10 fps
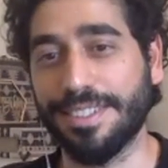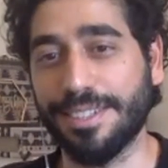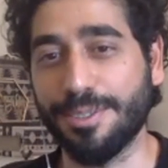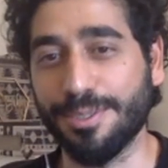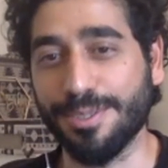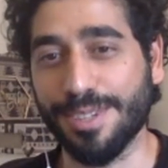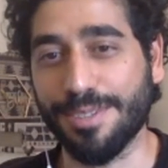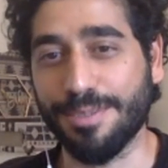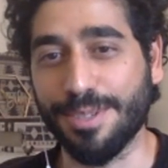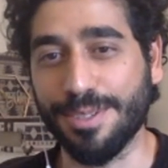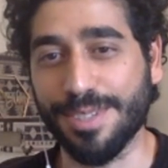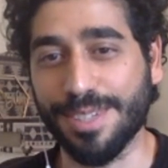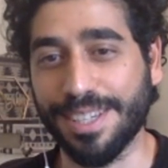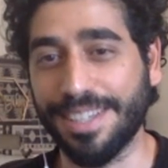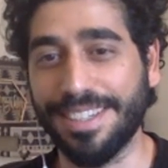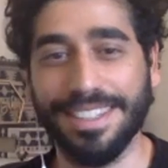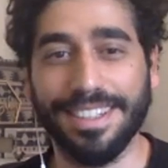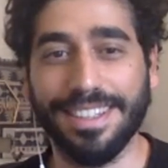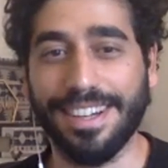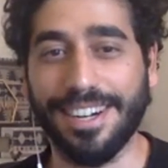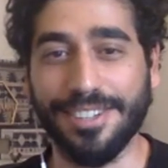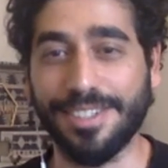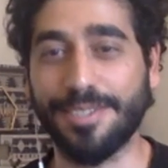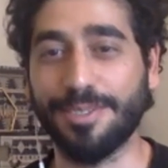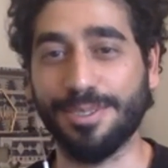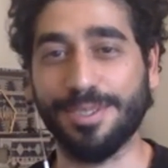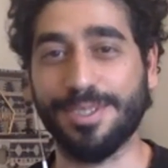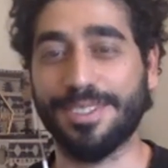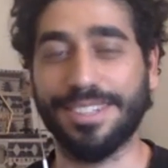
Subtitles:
The tools that we're using are the tools.